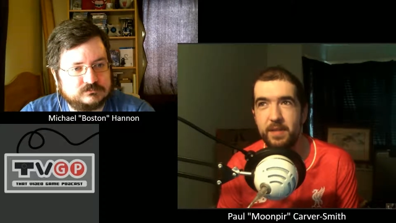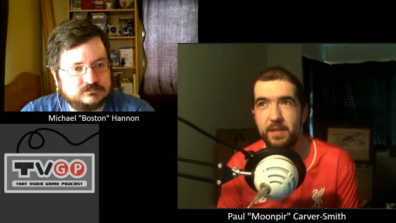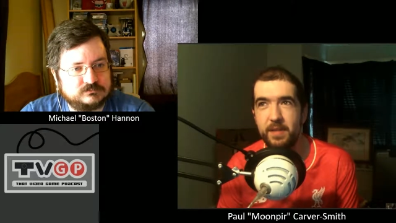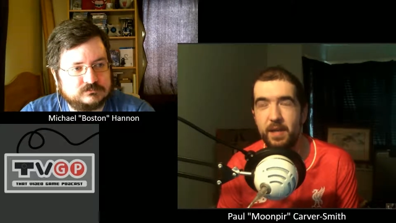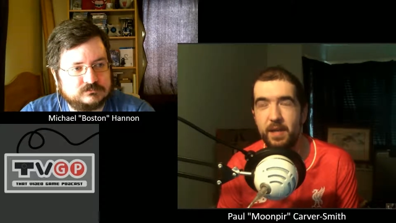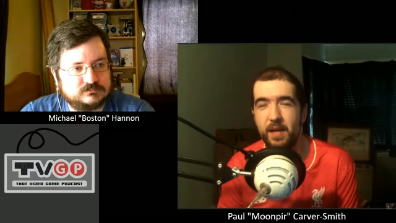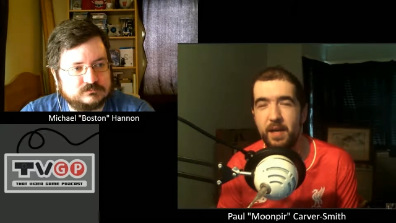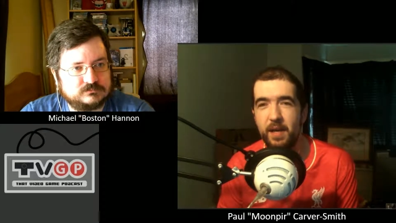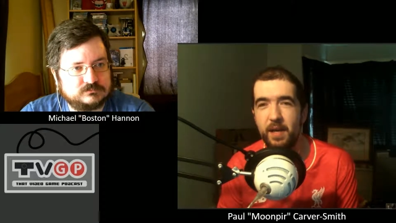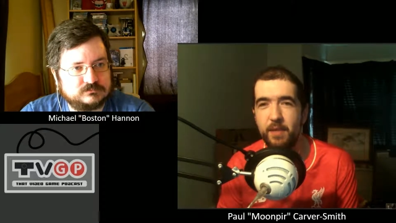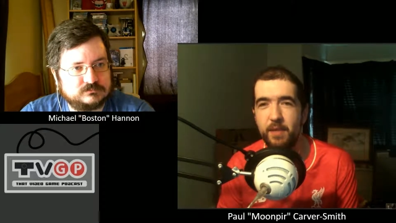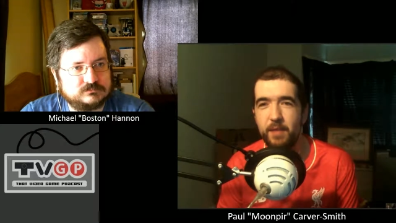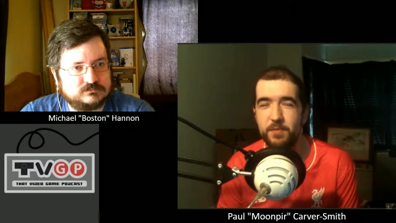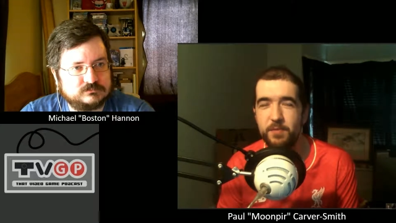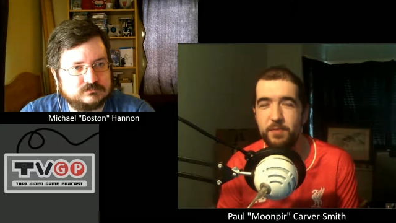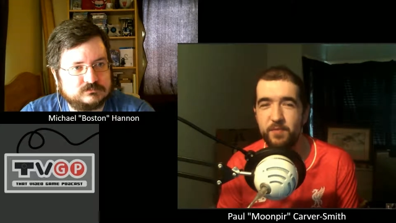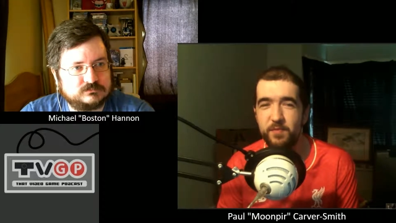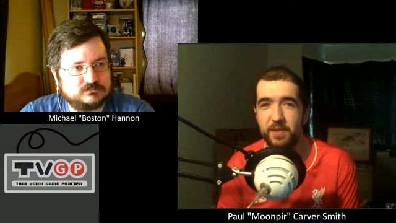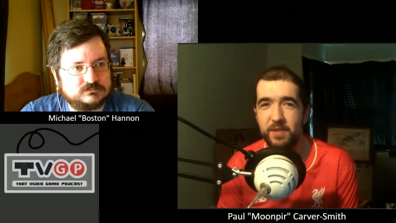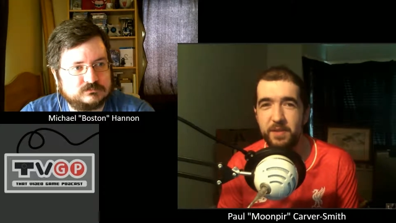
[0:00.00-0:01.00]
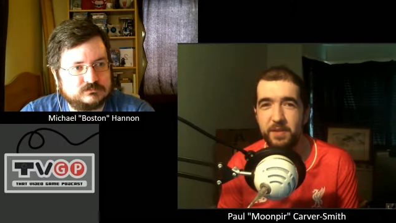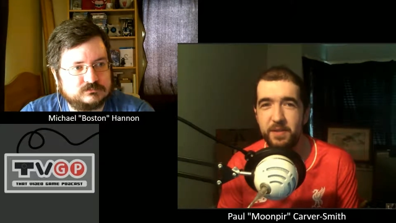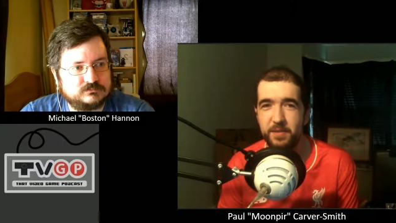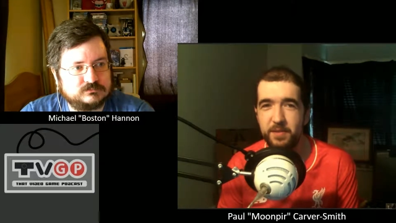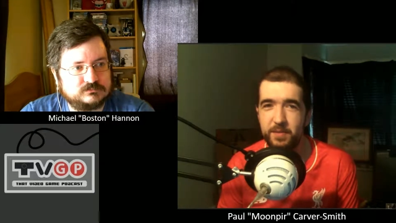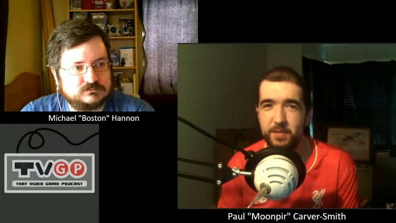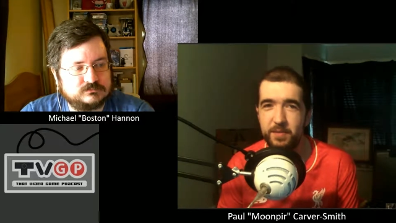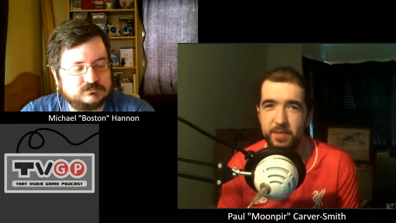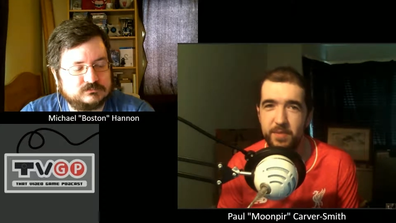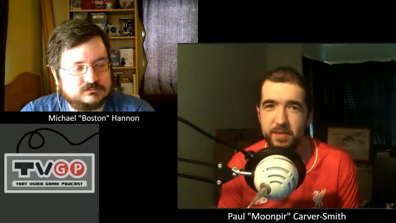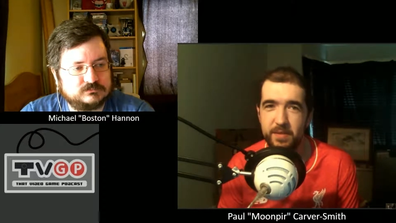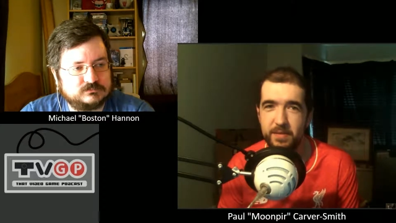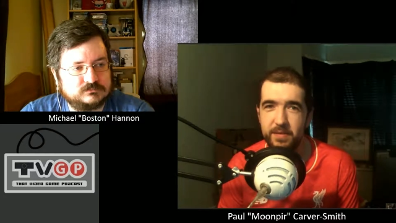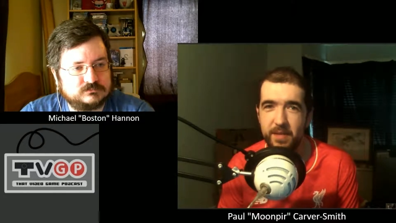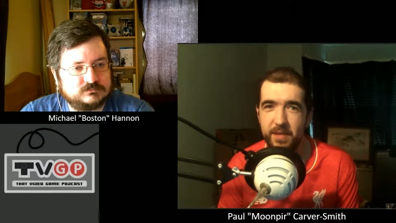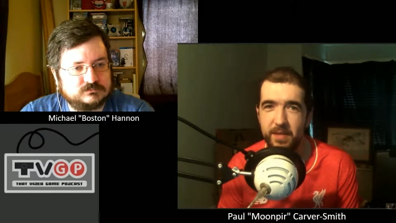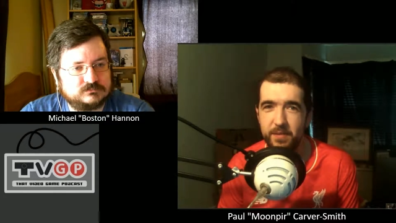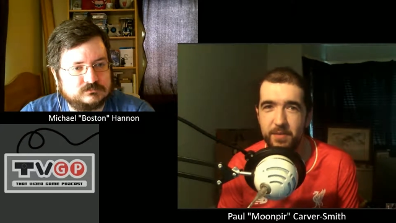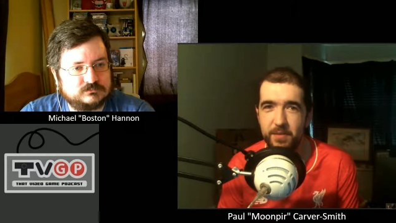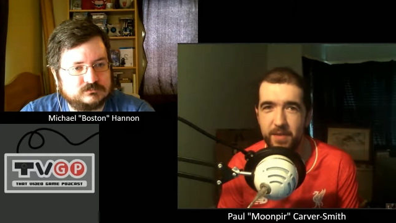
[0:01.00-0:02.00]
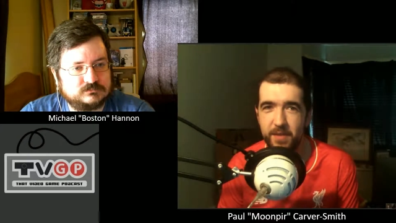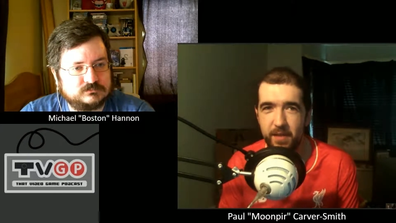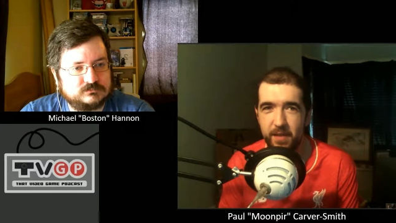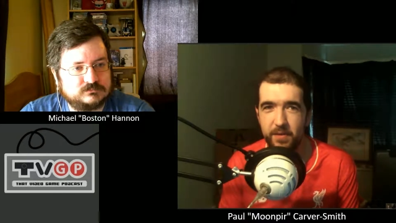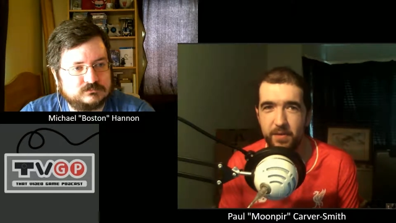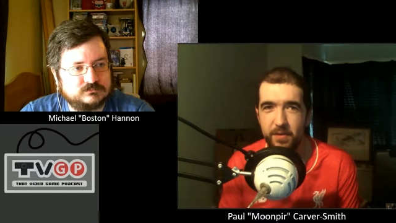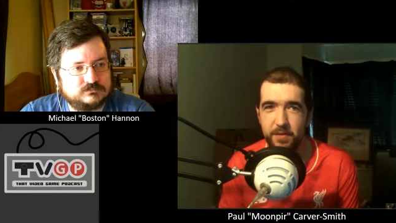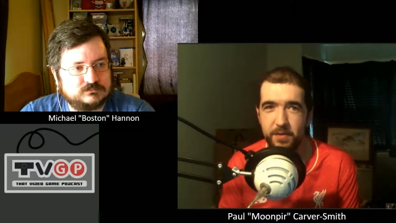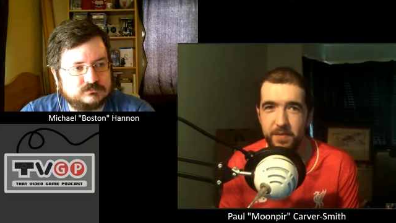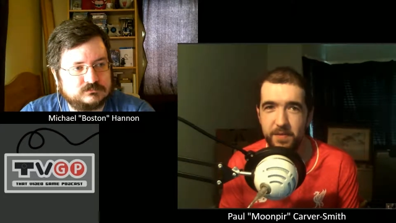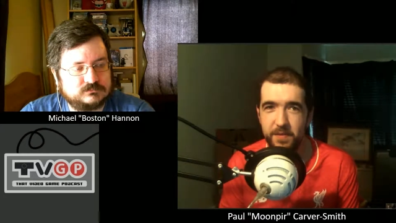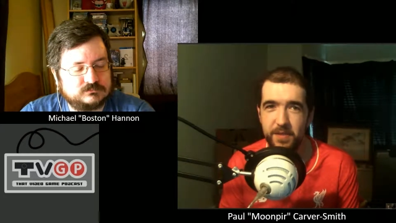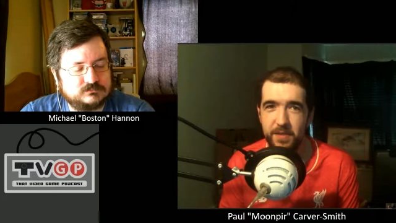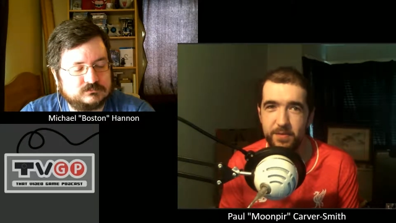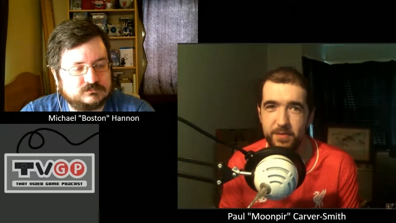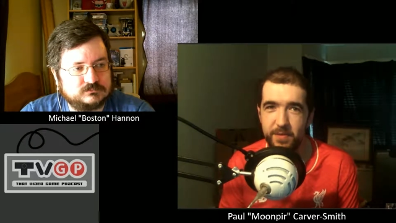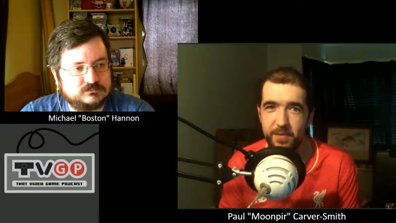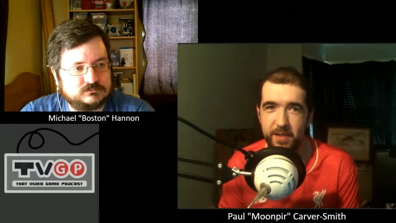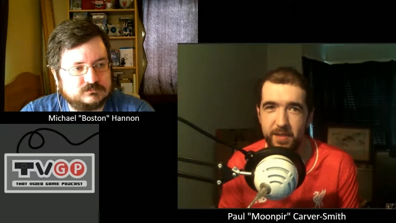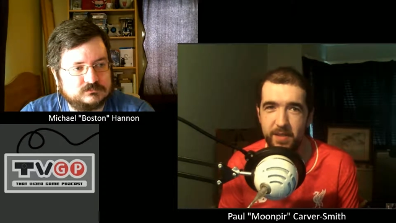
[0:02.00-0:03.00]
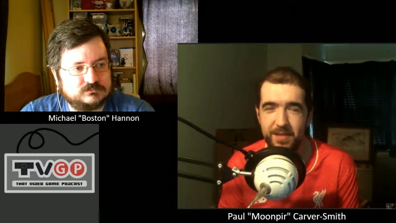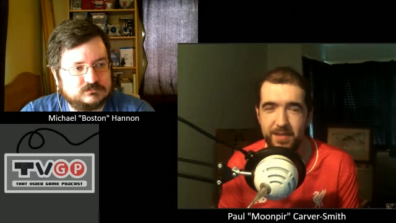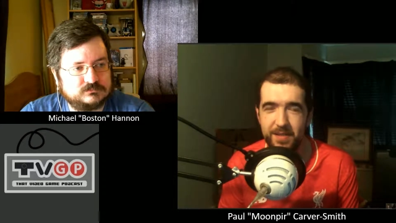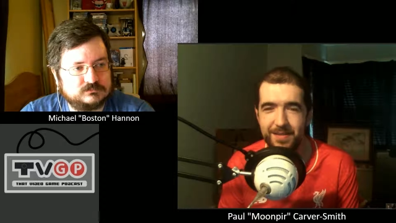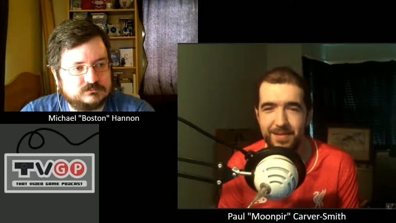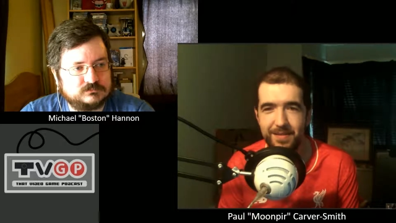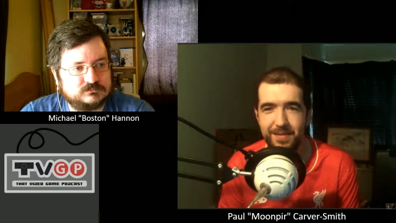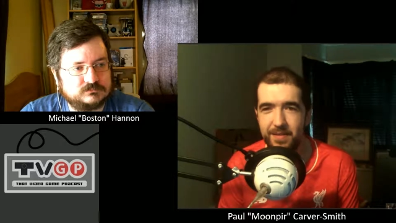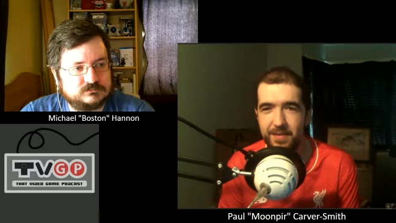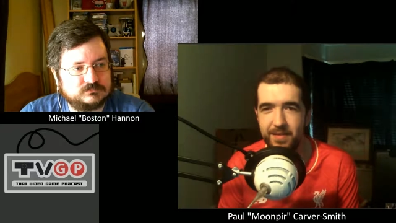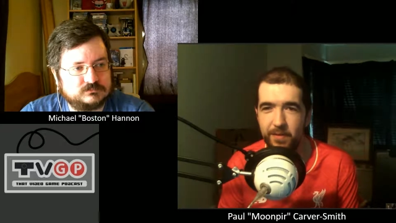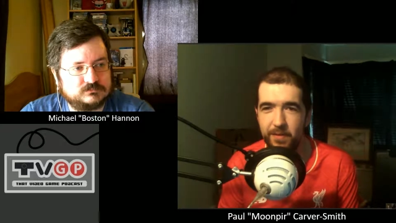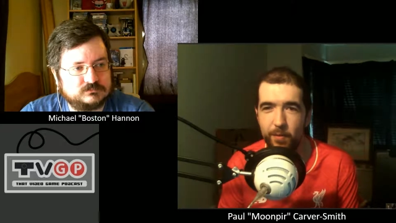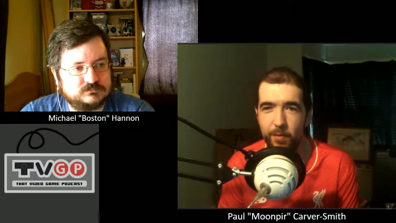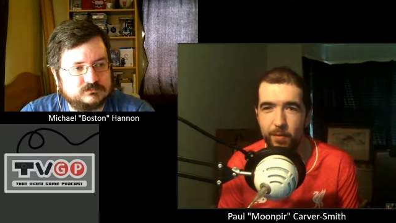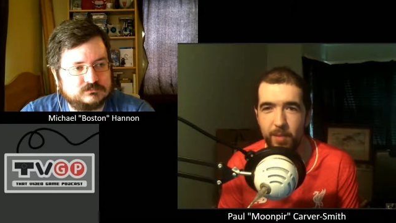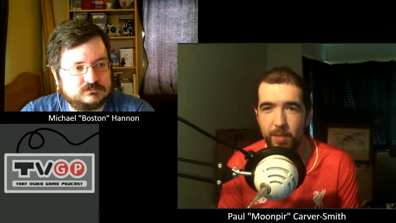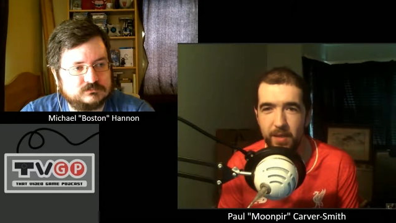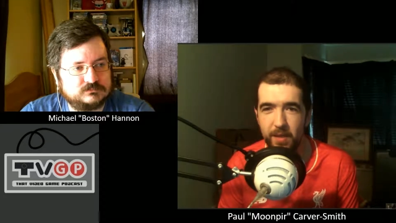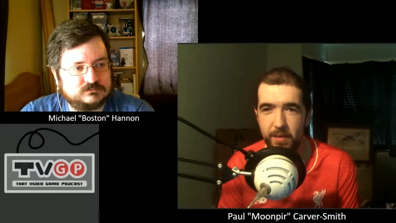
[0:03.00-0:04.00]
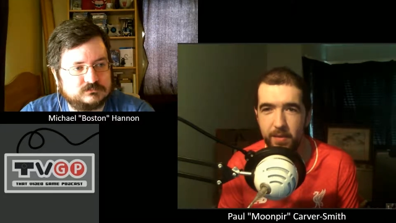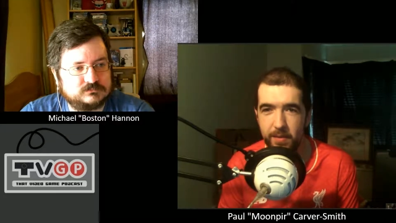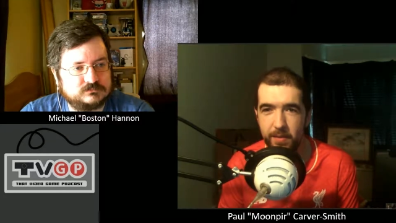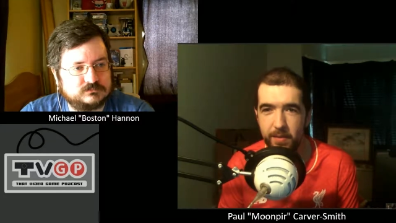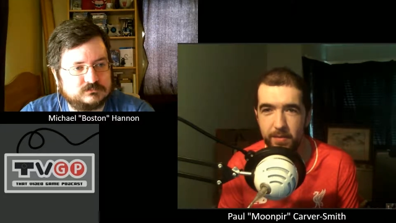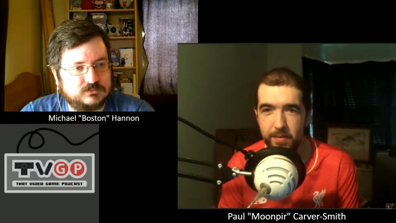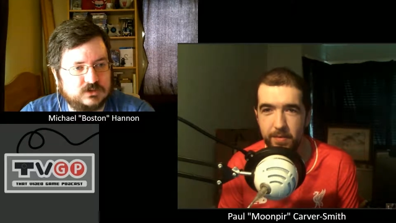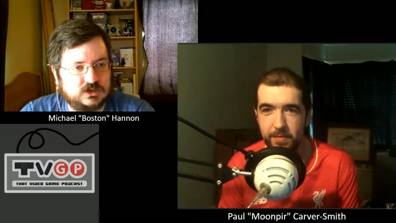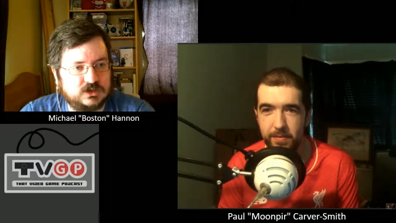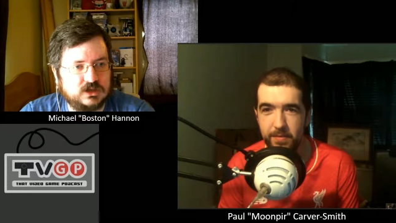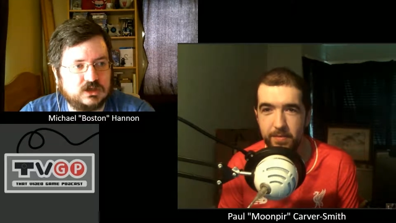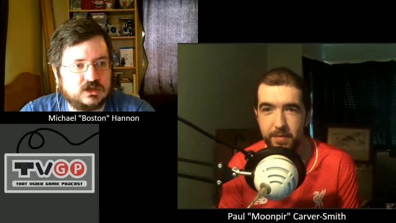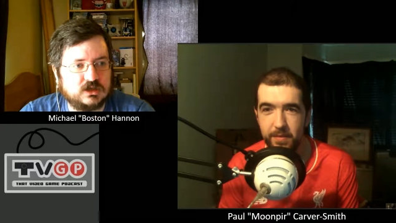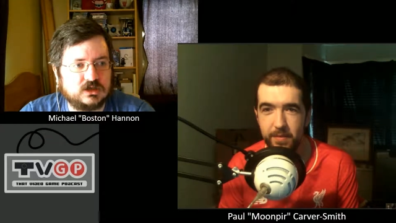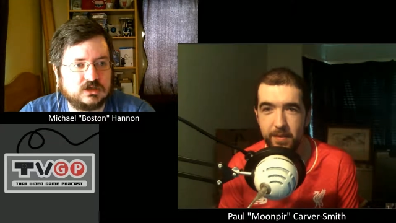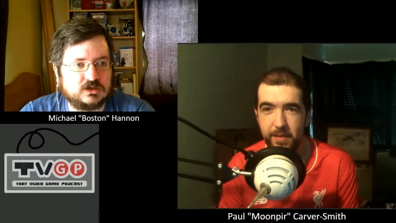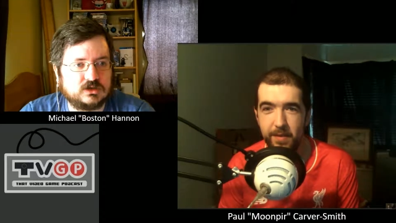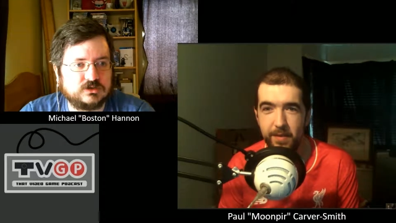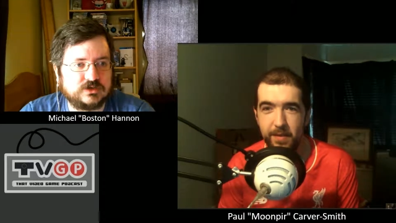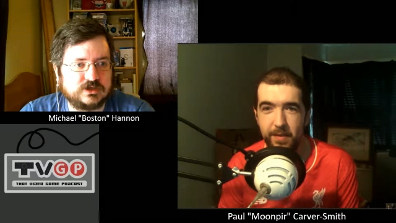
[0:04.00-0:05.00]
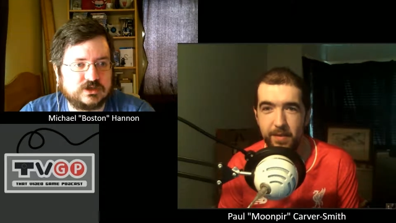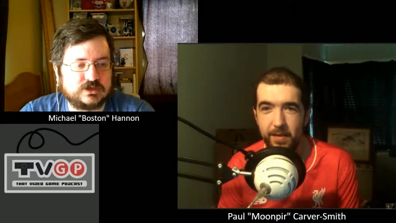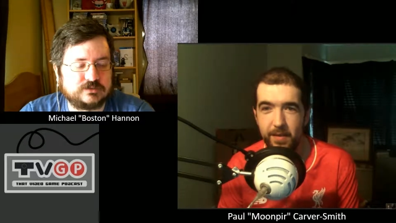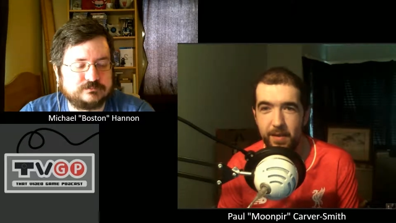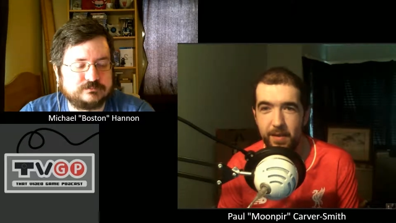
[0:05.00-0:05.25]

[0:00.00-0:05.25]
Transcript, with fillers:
Speaker 1: I was very annoyed because I was getting a lot of kills with it and zero black hearts. Oh yeah.